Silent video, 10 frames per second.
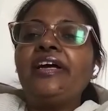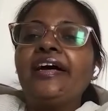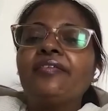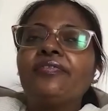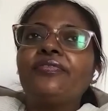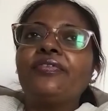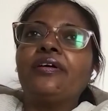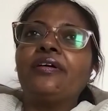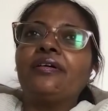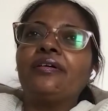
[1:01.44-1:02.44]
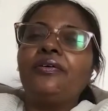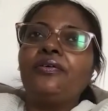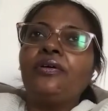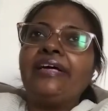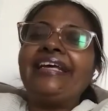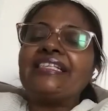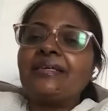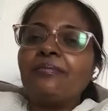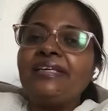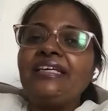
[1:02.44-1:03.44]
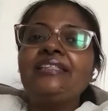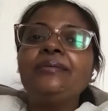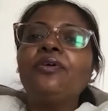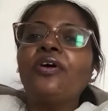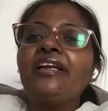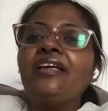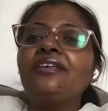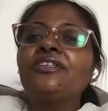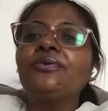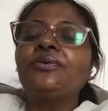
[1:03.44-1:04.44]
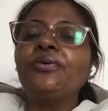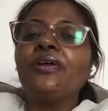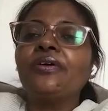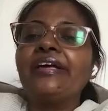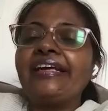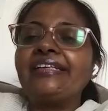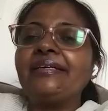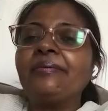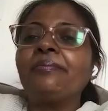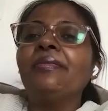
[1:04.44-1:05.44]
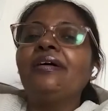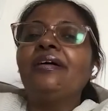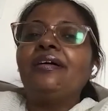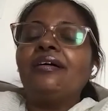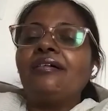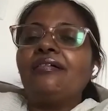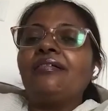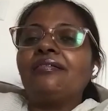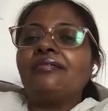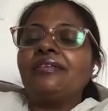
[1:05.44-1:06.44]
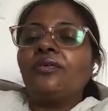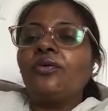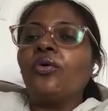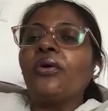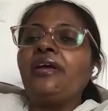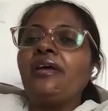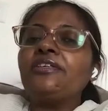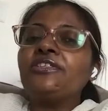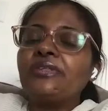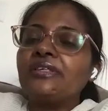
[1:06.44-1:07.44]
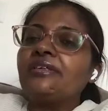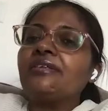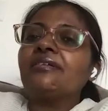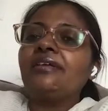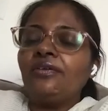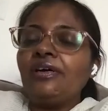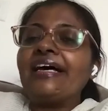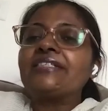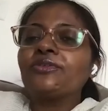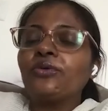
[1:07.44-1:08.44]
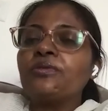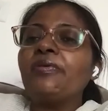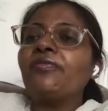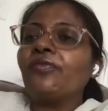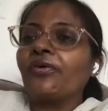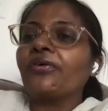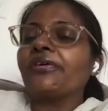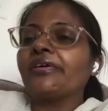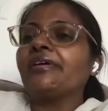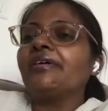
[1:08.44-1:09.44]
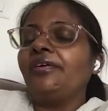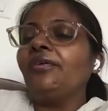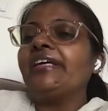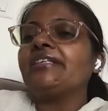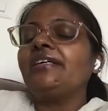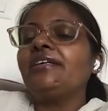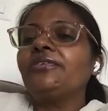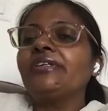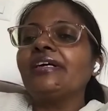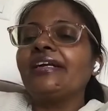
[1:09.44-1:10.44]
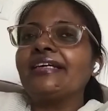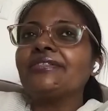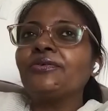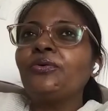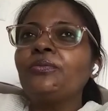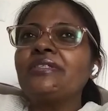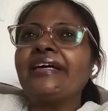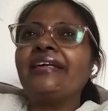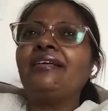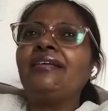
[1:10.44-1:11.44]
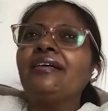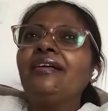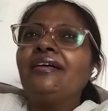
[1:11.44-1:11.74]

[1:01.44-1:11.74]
we have, uh, you know, an assembly in the morning to, you know, get them Uh, you know, going into the you know classrooms before uh, you know getting into the classrooms, and